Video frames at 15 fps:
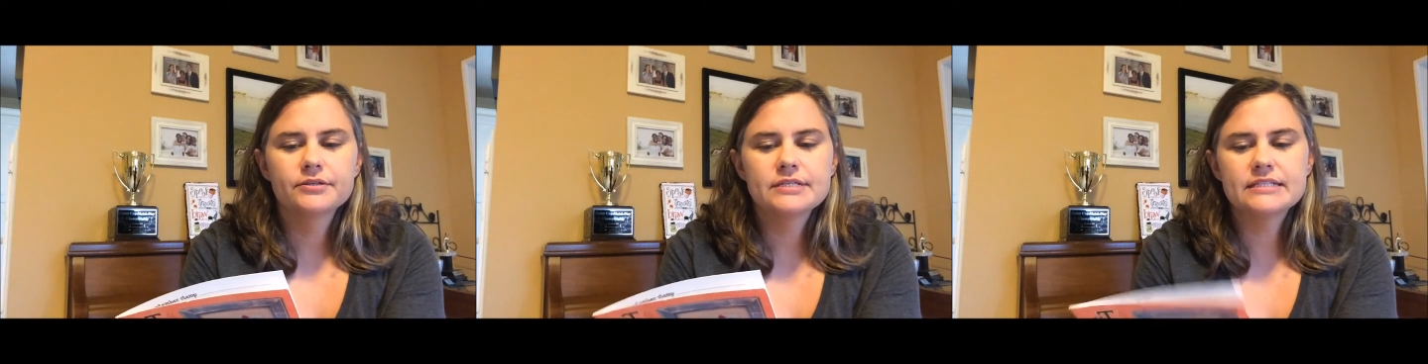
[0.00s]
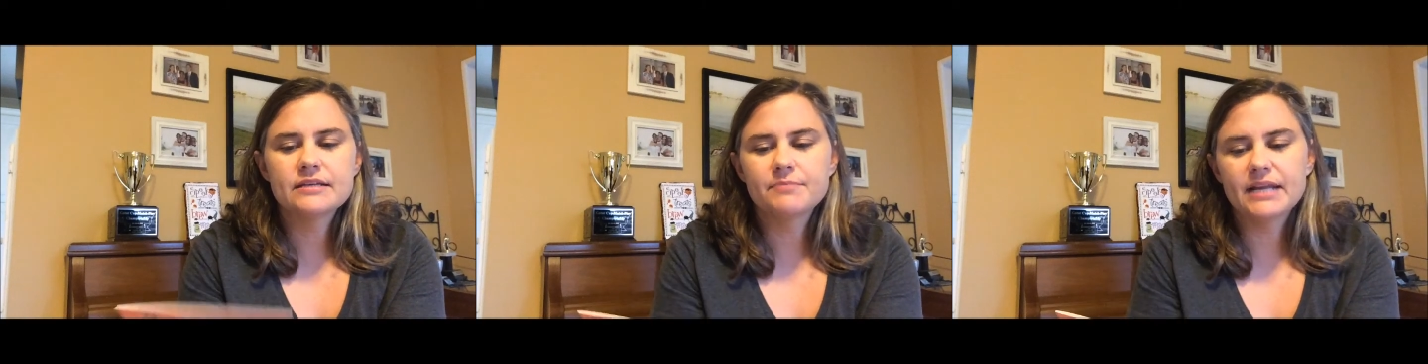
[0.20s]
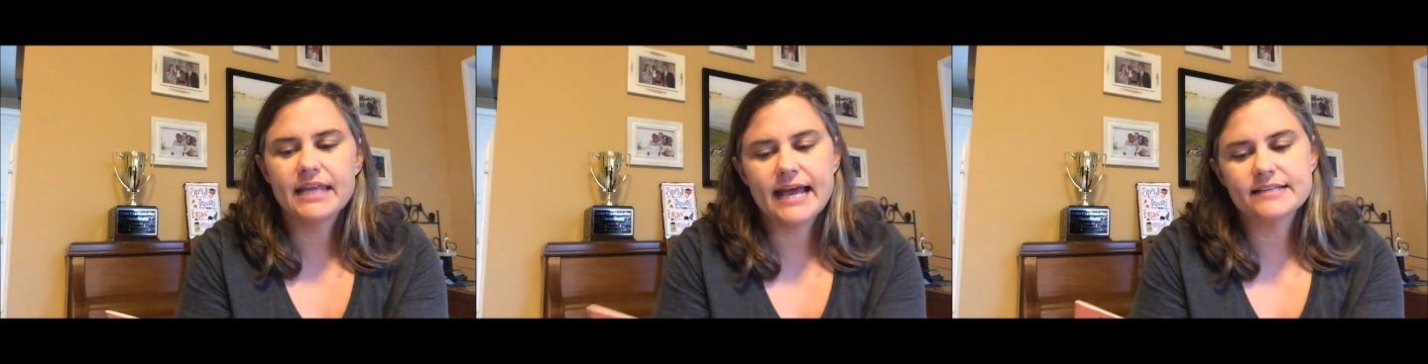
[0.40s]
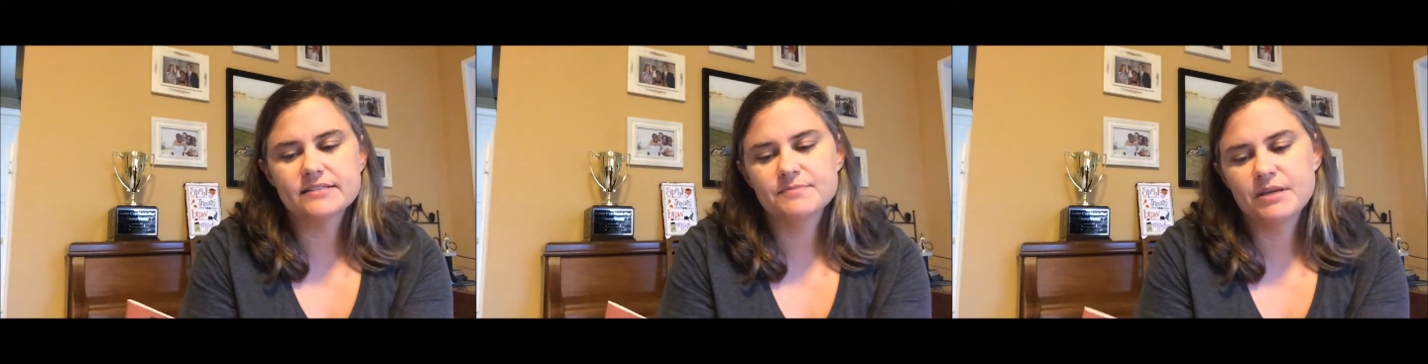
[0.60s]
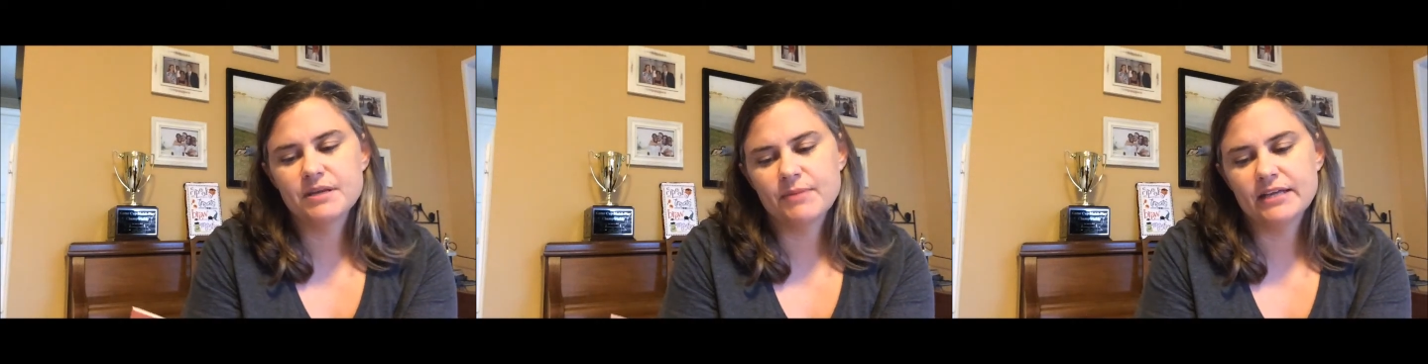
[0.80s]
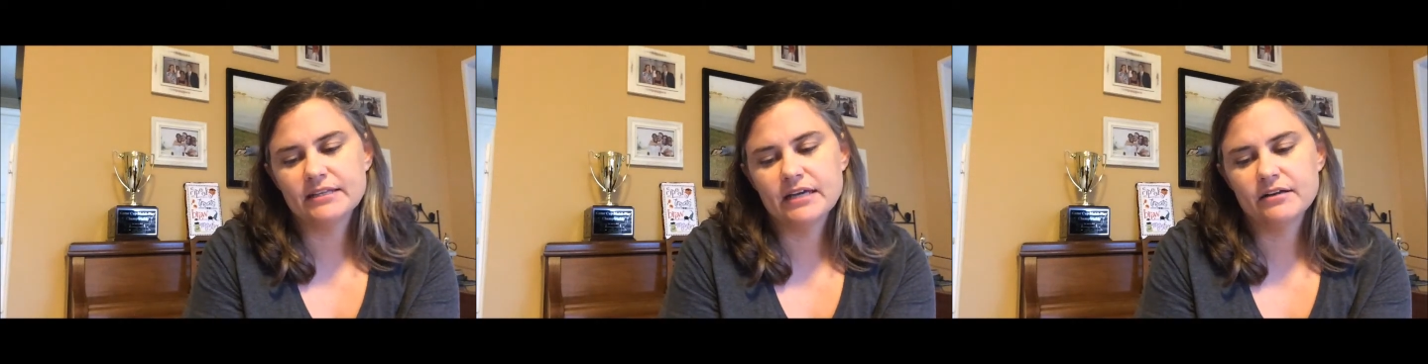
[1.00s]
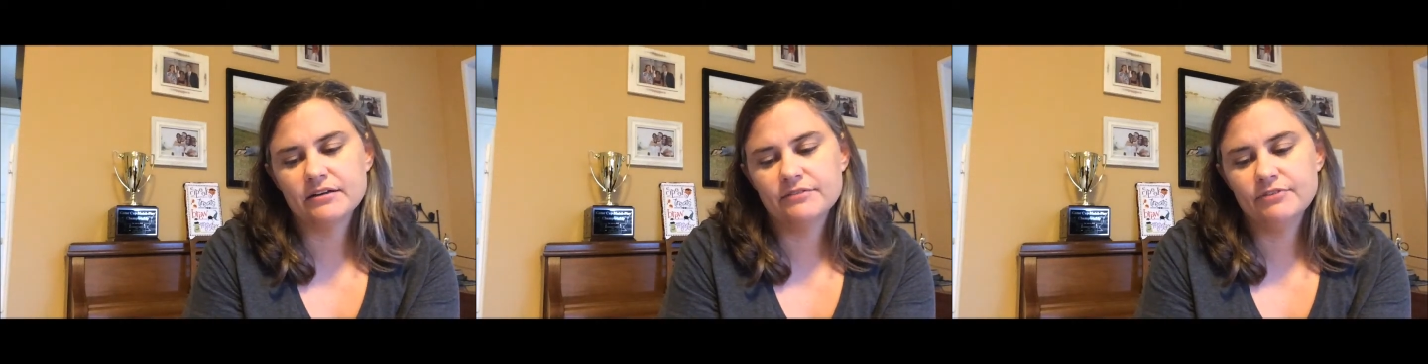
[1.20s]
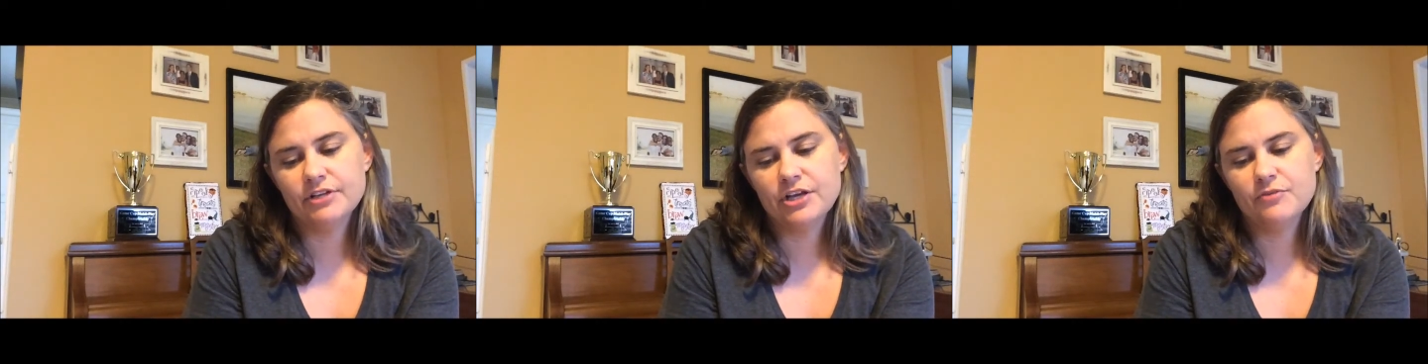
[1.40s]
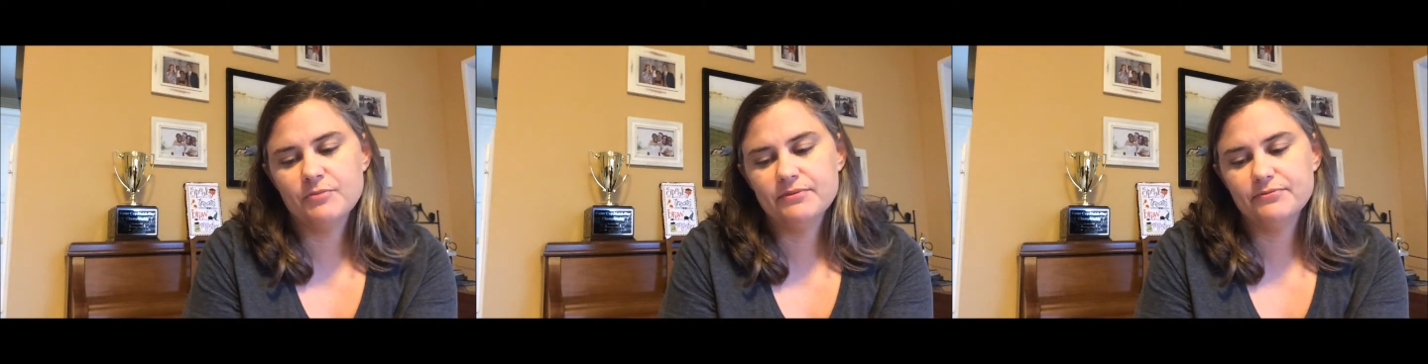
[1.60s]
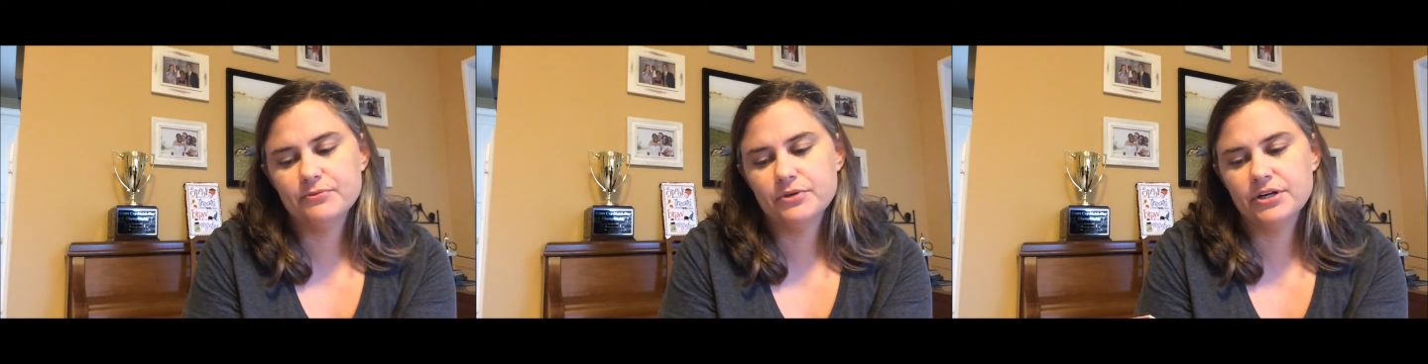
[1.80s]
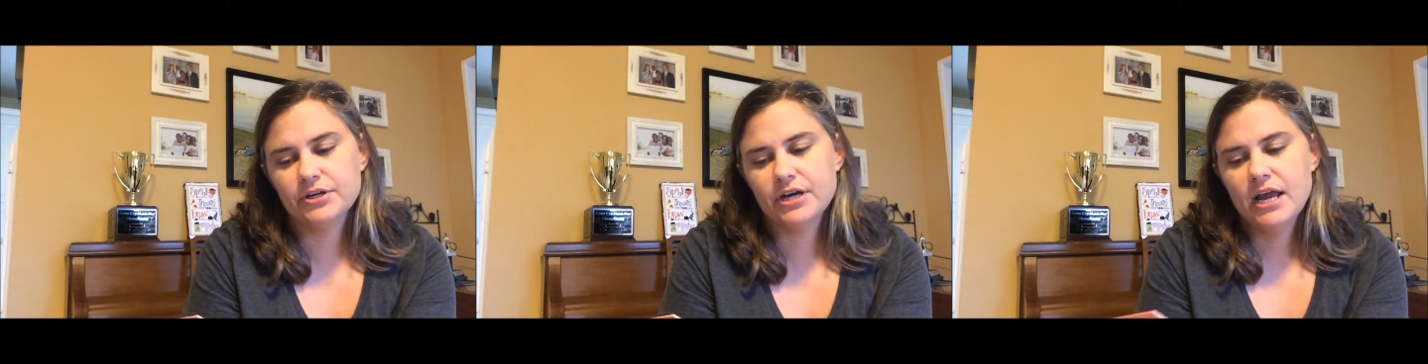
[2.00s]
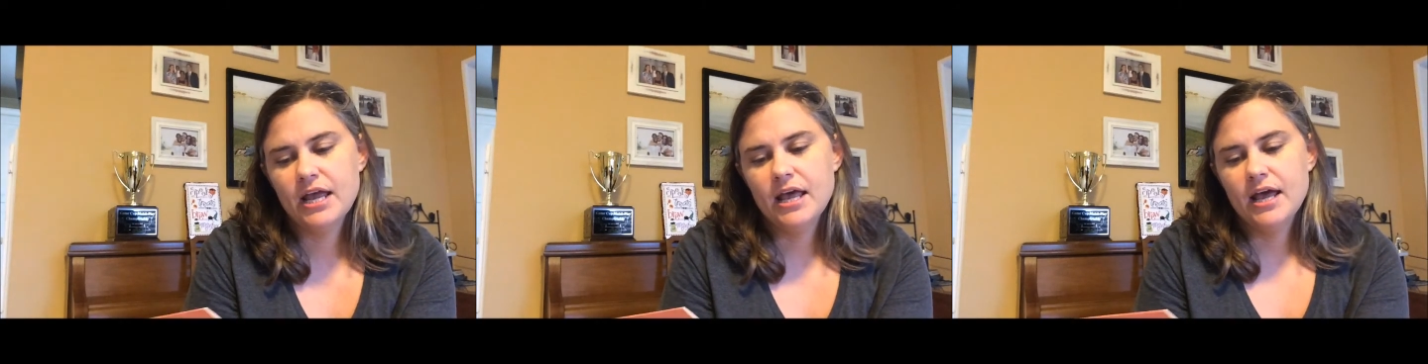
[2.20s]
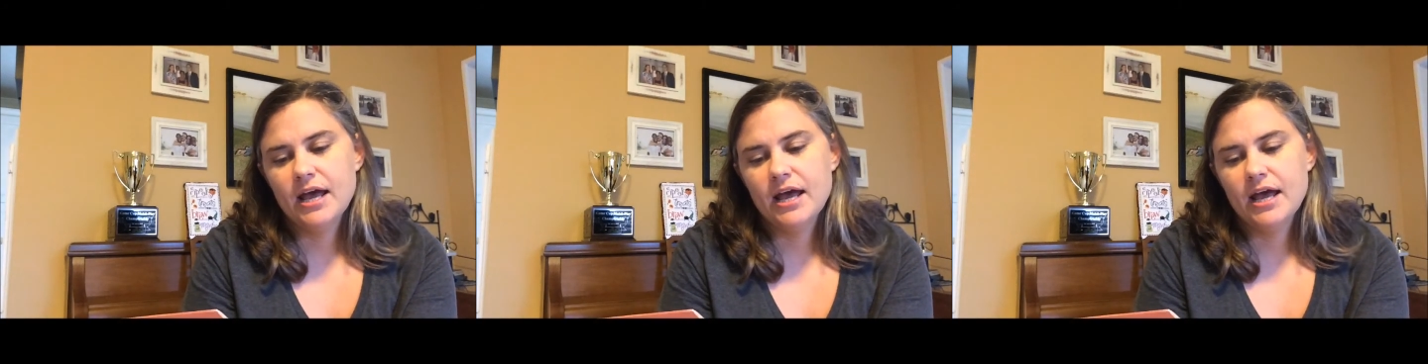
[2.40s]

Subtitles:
Somebody asked me about that on a video before.